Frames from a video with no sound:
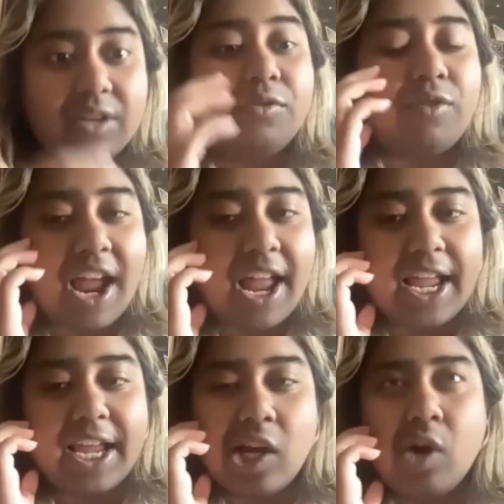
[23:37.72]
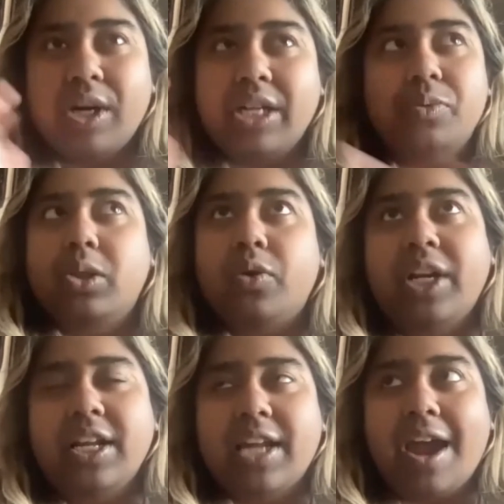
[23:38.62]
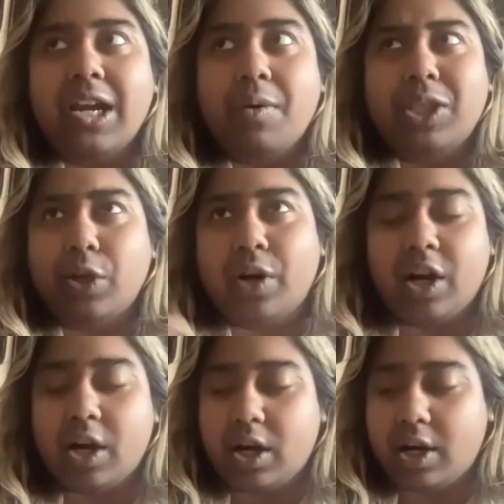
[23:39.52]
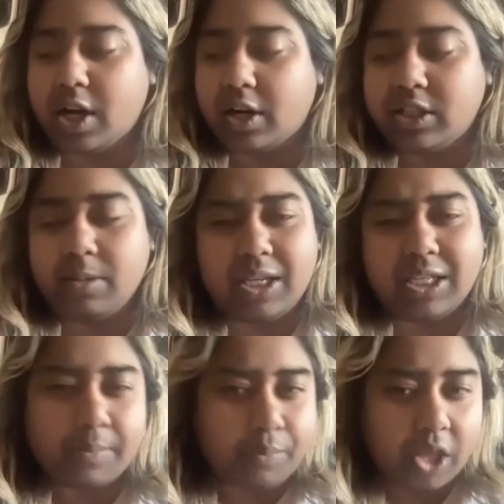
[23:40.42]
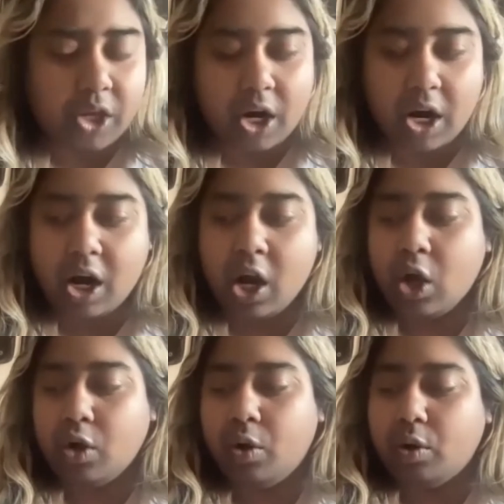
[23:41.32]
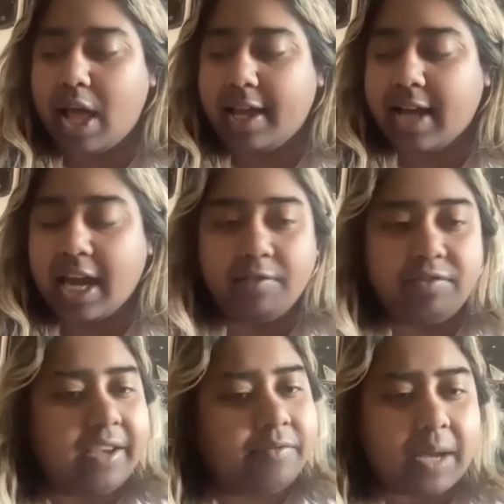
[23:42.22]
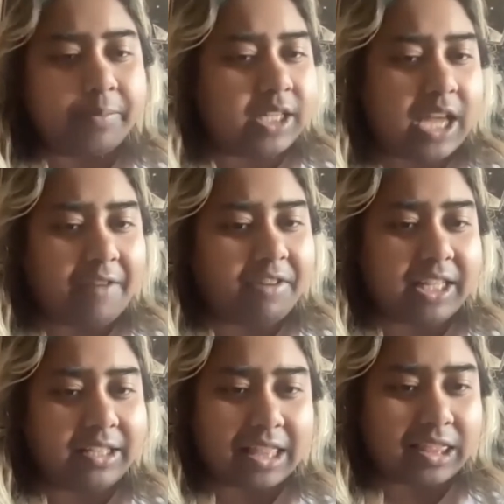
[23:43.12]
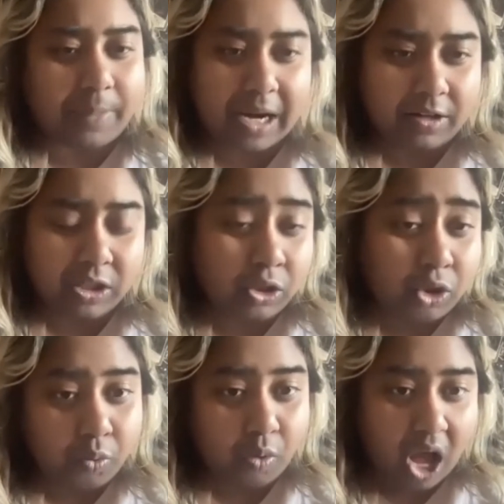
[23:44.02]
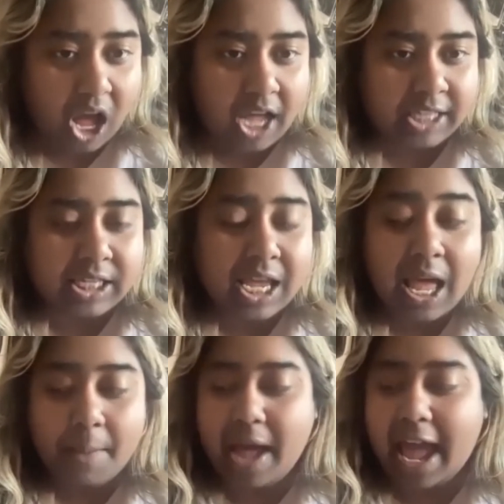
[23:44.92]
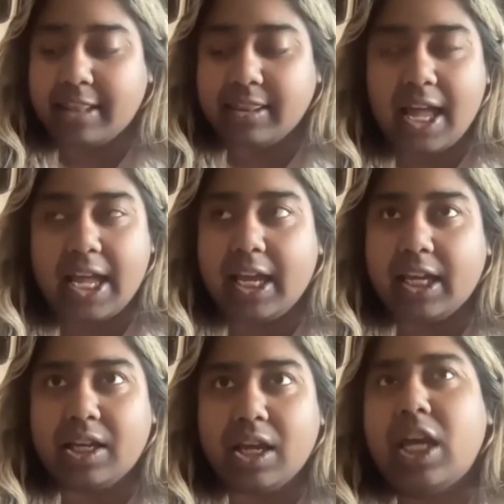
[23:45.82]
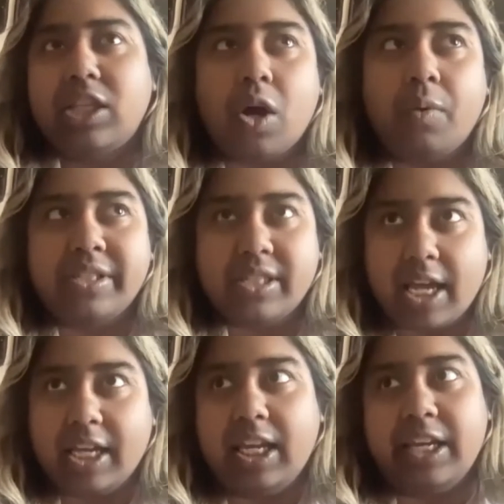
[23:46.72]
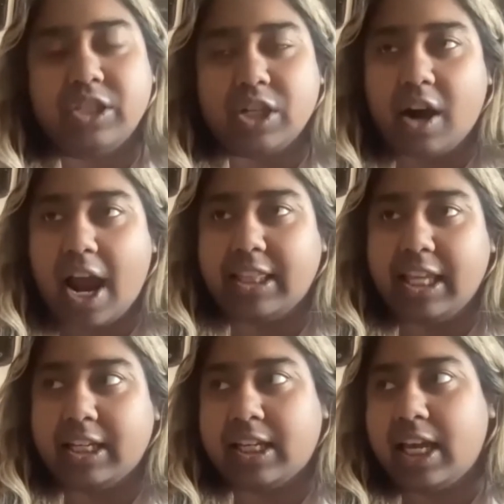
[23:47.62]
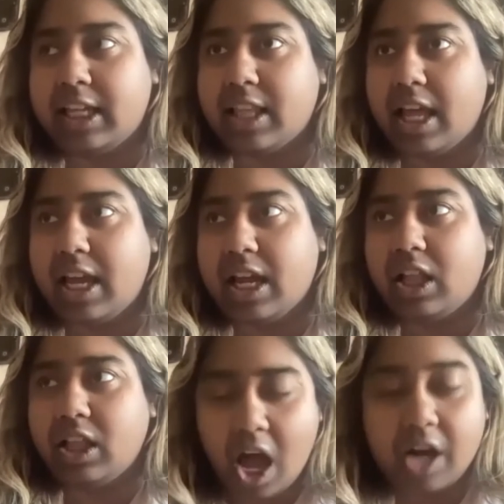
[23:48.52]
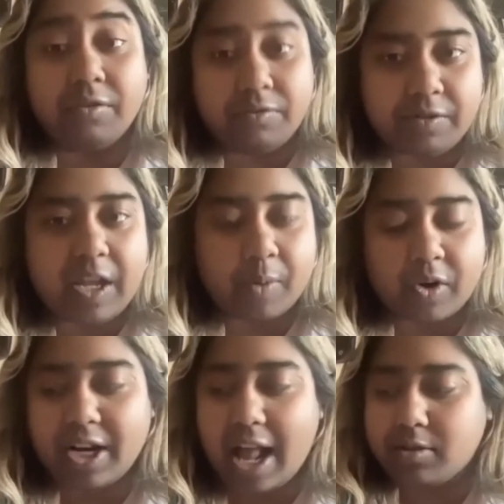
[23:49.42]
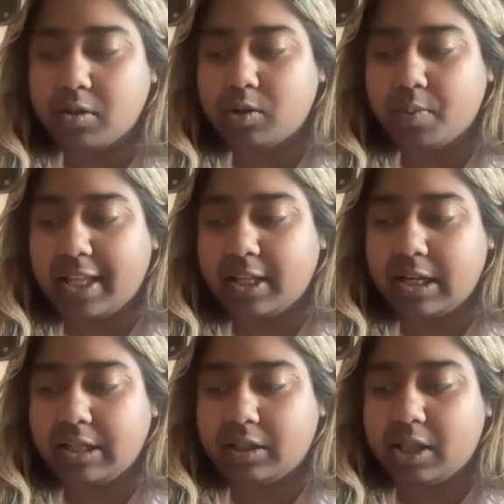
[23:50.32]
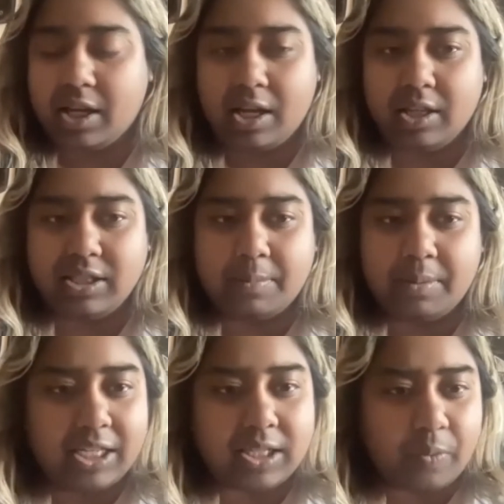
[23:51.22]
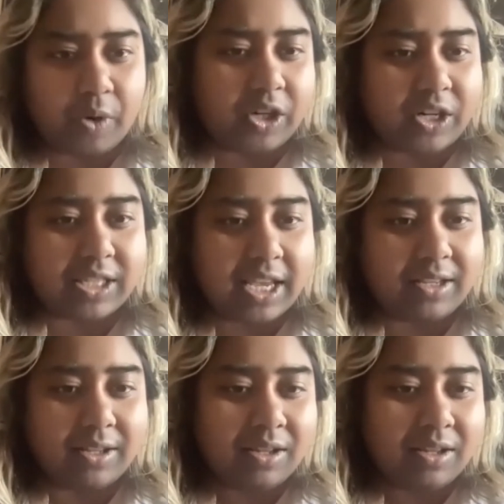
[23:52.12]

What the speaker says: right. Whereas with Karina and kind of with you, her younger sibling is the brother who like kind of lives up to everything that their parents do want. And like it's always like easier, I think, in like a lot of immigrant households when the sibling is a brother, because like